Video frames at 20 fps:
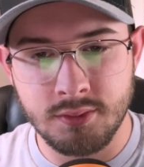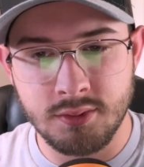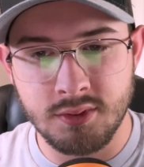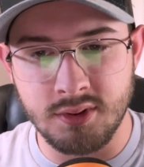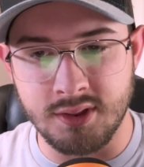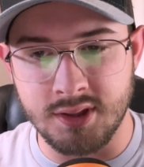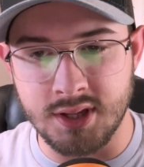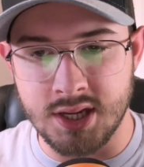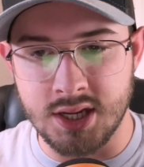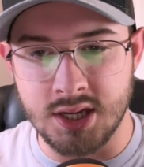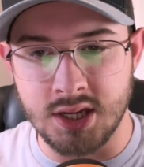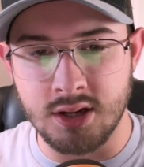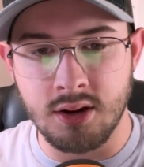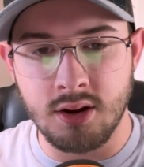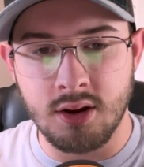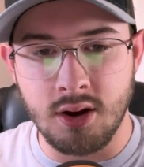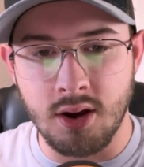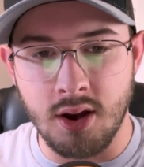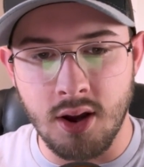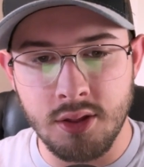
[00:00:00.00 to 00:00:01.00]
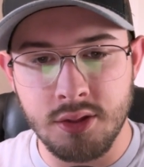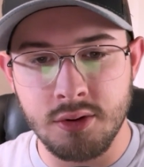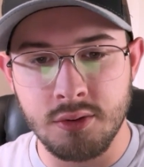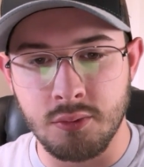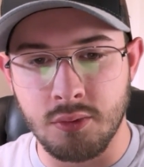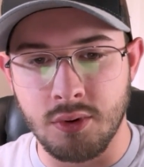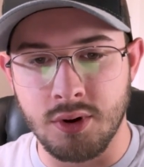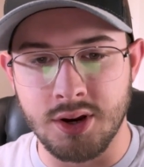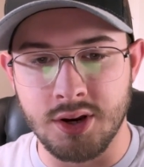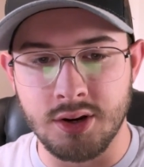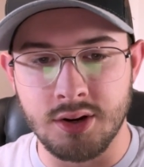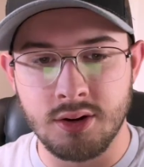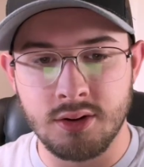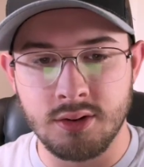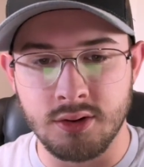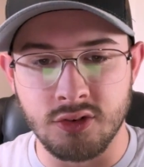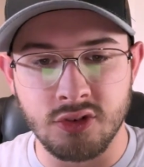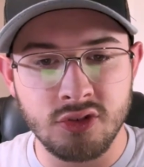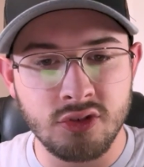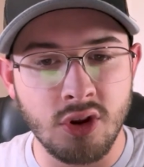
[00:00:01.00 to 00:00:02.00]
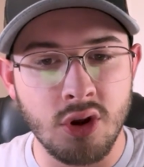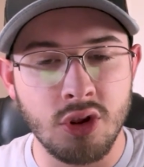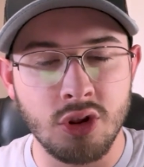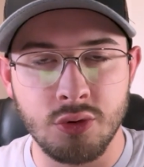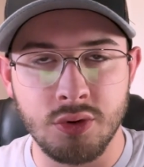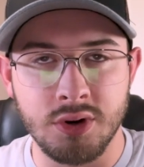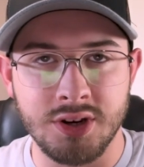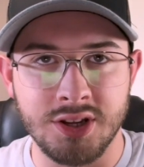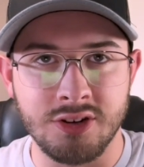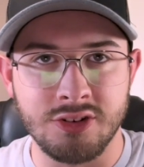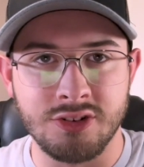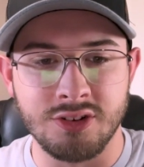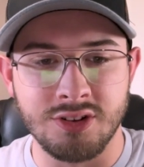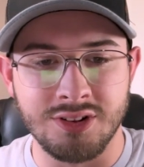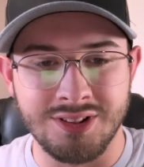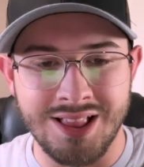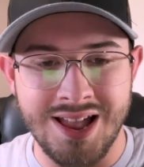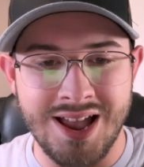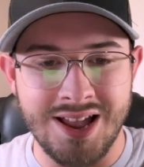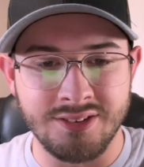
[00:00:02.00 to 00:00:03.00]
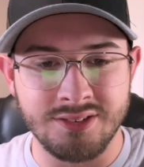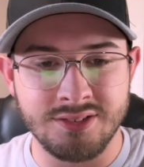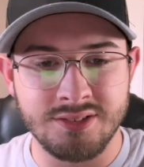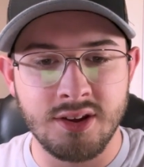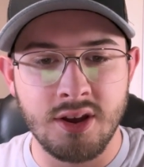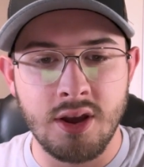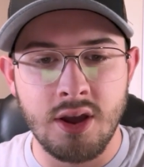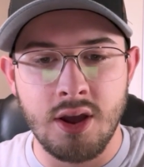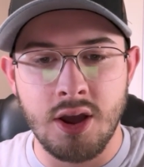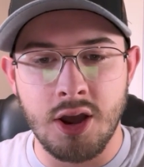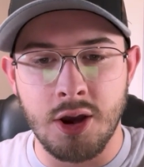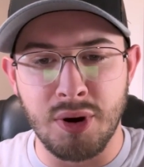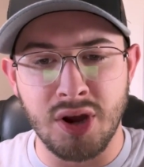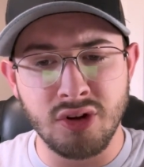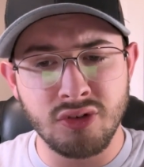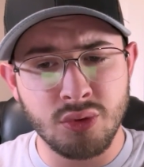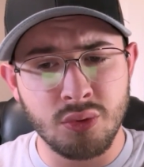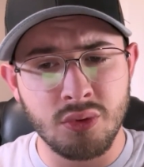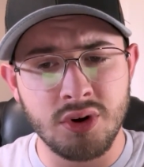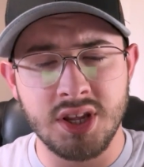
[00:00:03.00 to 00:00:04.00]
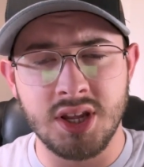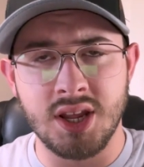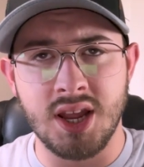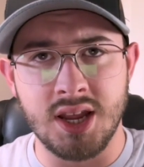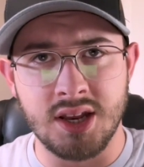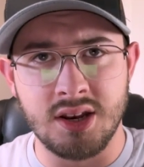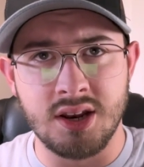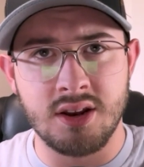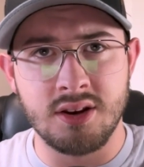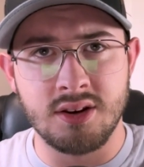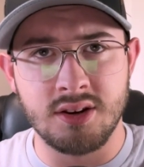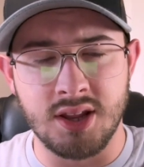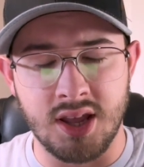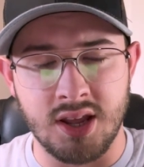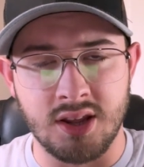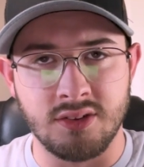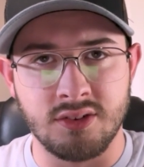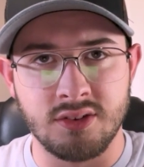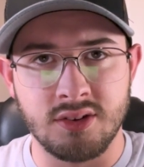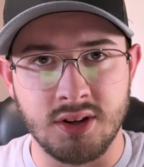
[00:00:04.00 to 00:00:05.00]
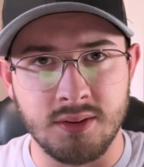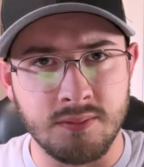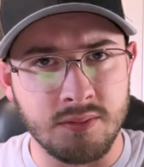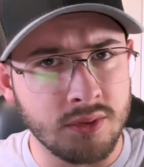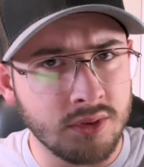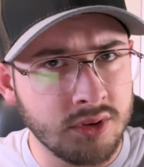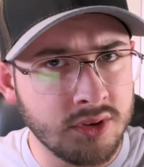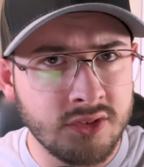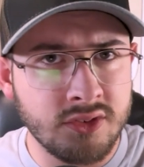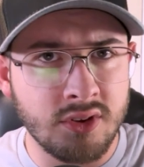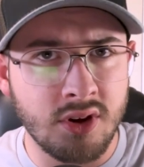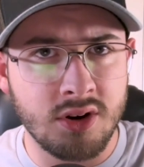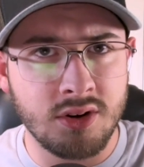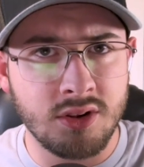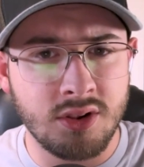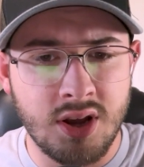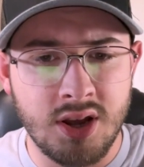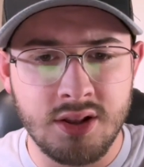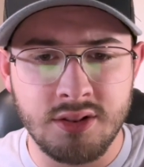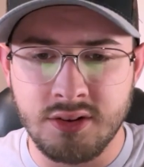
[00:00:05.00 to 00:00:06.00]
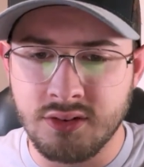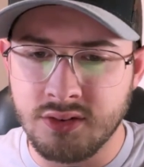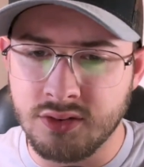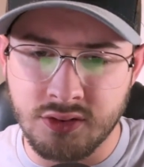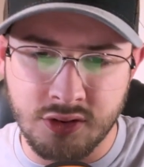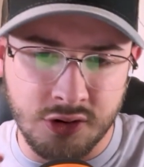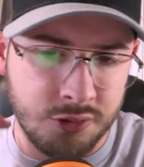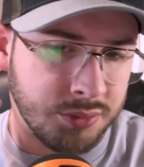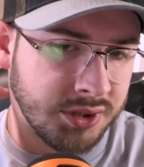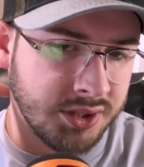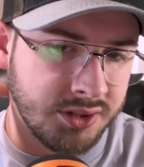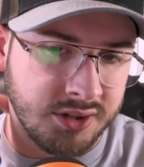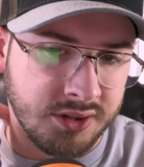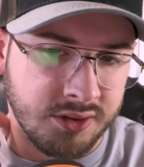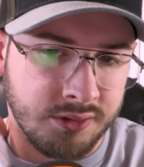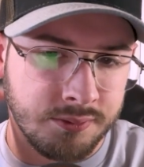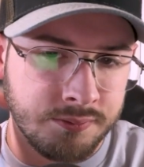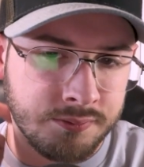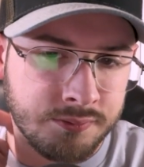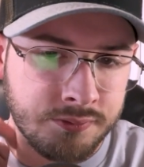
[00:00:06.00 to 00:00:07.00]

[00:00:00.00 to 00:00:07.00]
The other one, the Solar Edition, lasts about 28 days. If you're in the sun a lot, this is no big deal.